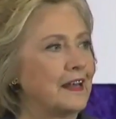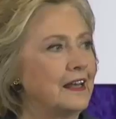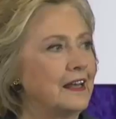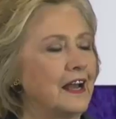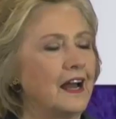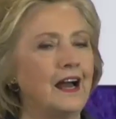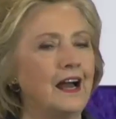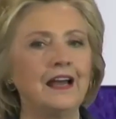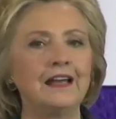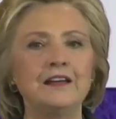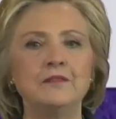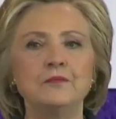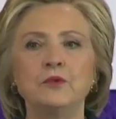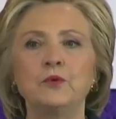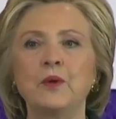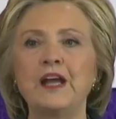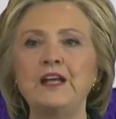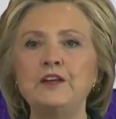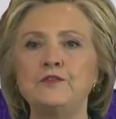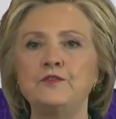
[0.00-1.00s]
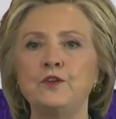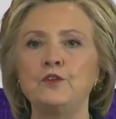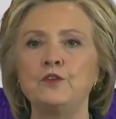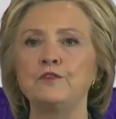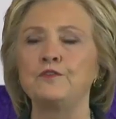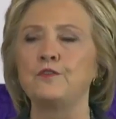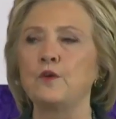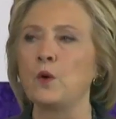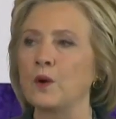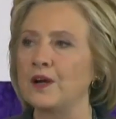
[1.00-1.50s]
and I am
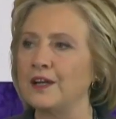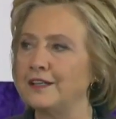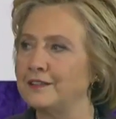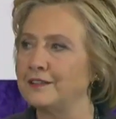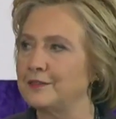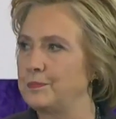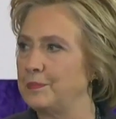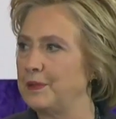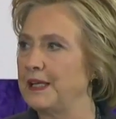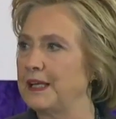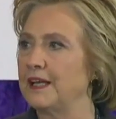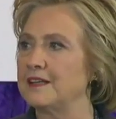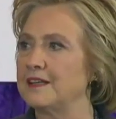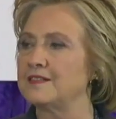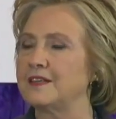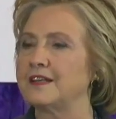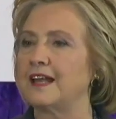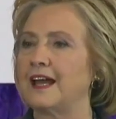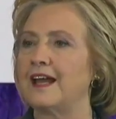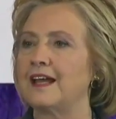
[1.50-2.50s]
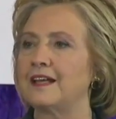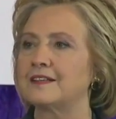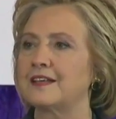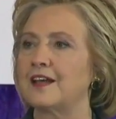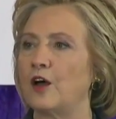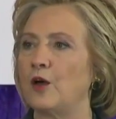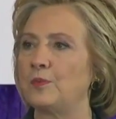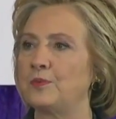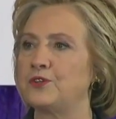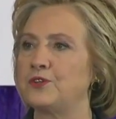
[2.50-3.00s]
grateful for it because it has
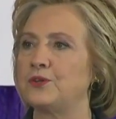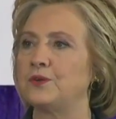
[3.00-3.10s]
helped